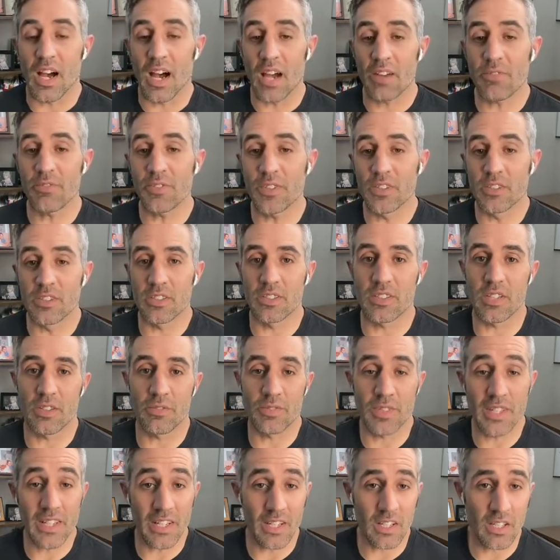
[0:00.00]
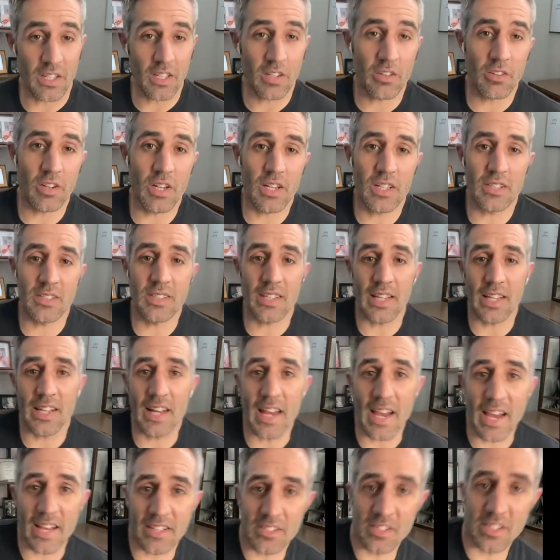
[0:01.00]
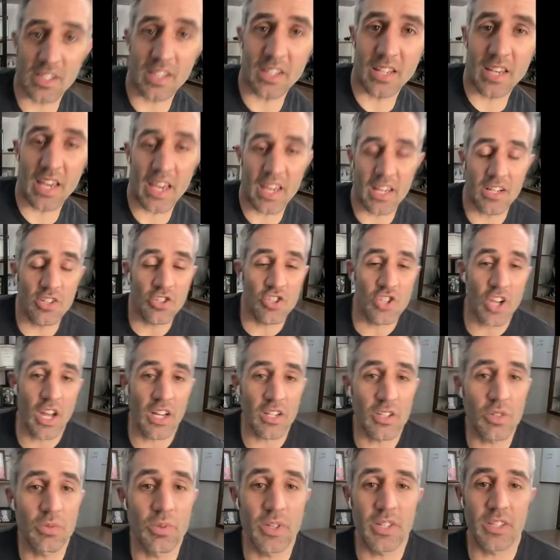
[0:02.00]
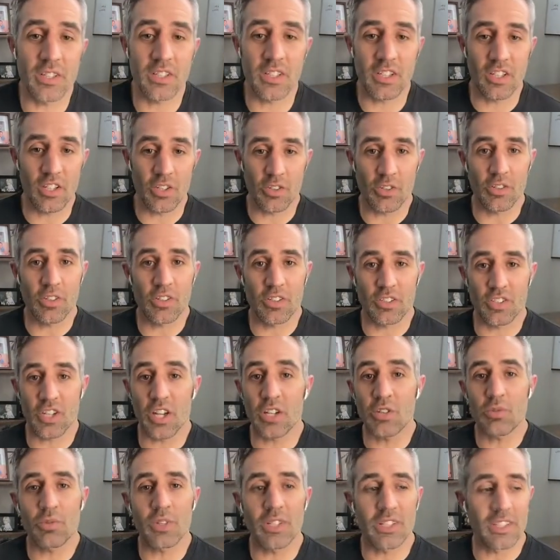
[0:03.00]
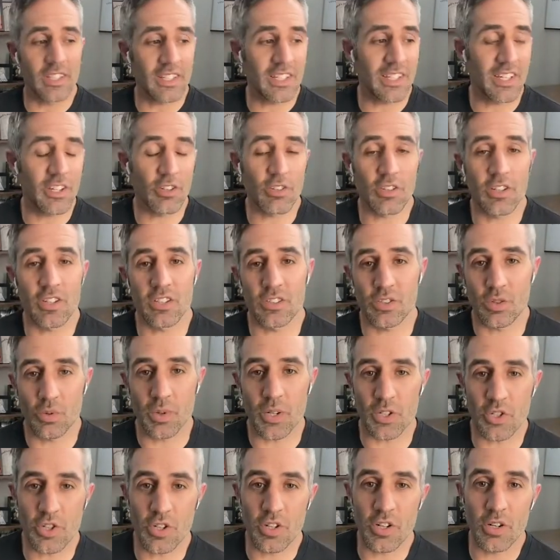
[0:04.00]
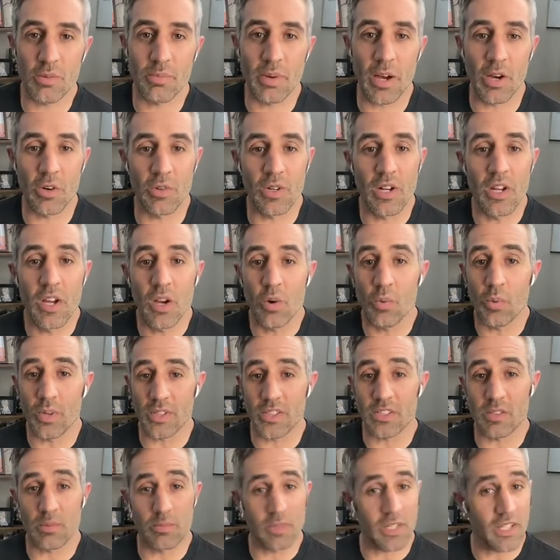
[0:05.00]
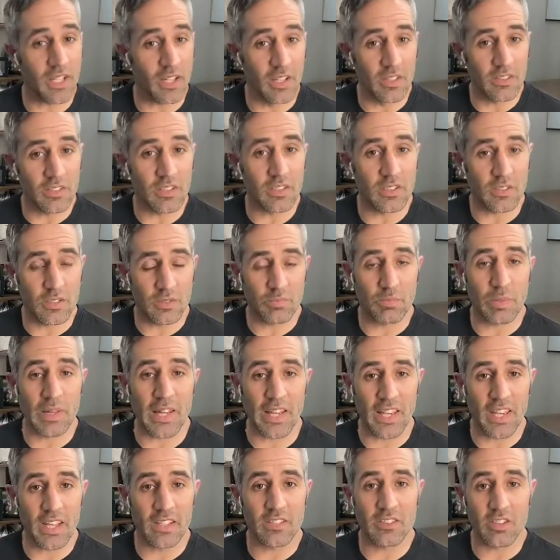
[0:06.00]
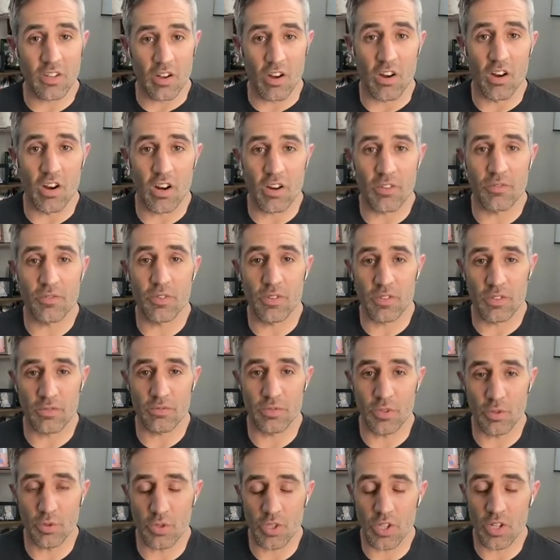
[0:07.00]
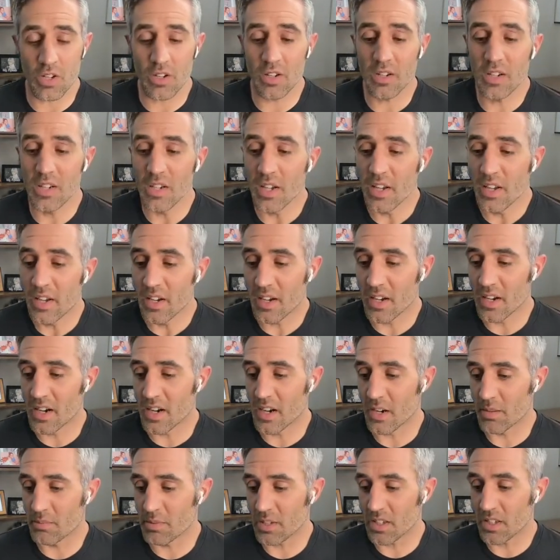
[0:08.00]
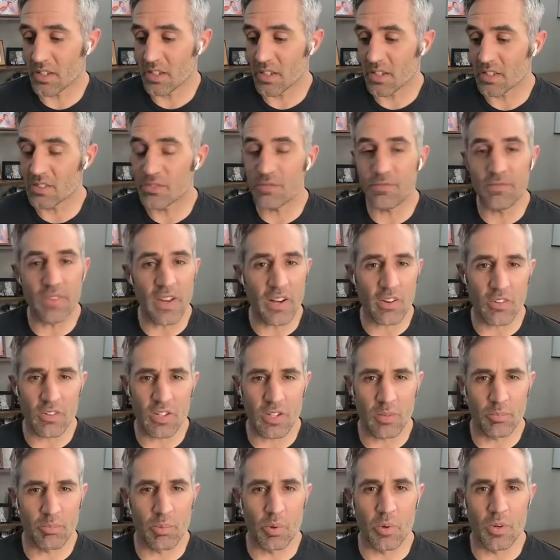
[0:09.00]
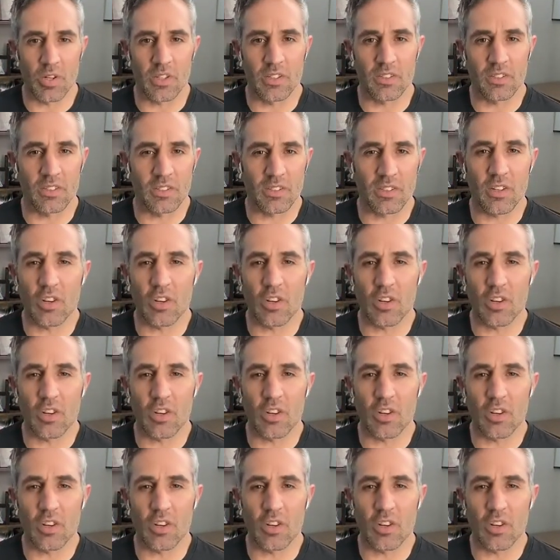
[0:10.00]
I feel as if getting curious and asking a genuine, curi- genuinely curious question about what somebody else's plans are for the future um, is very important